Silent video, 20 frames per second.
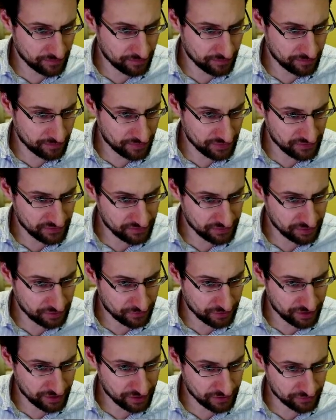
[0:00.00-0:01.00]
BSD
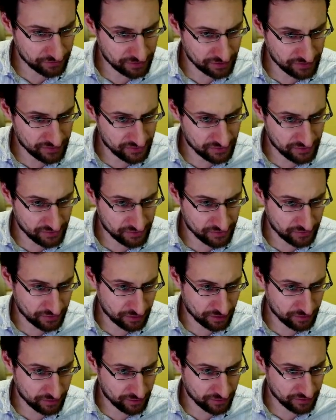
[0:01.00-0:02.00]
running on it.
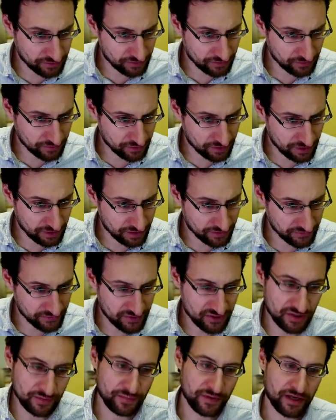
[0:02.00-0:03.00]
Sorry, but don't like the
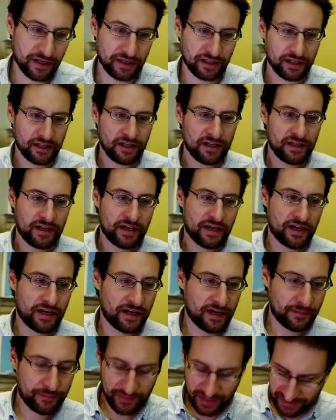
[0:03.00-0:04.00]
GPL.
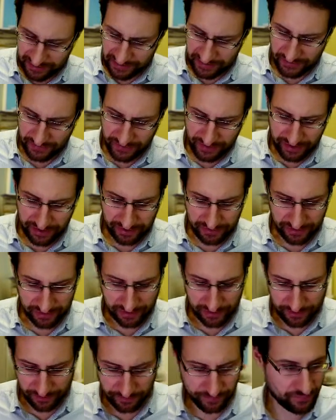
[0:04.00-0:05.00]
Yeah, that's fine.
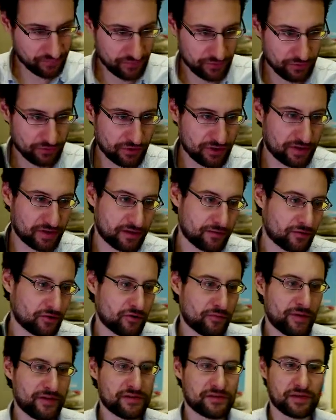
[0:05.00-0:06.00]
Your
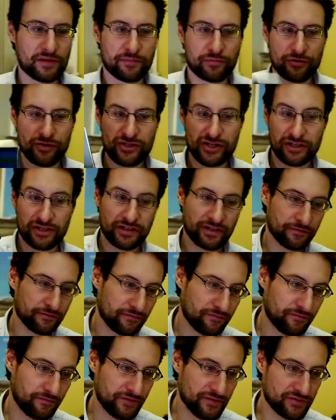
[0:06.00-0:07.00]
comments appreciated, and
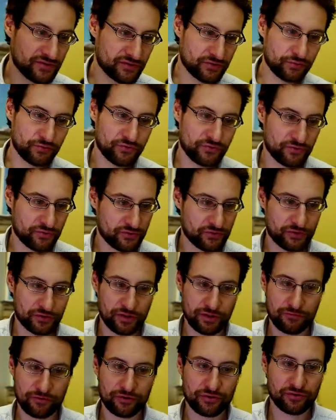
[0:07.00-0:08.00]
we soon certainly
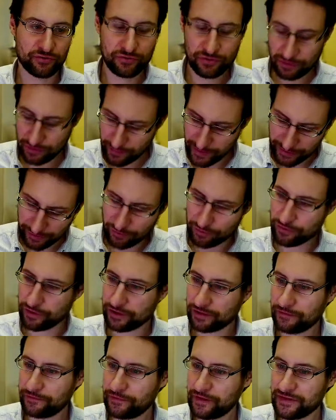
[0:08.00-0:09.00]
want to do our
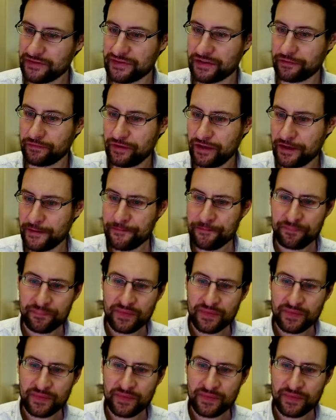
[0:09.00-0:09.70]
microkernel fun stuff here.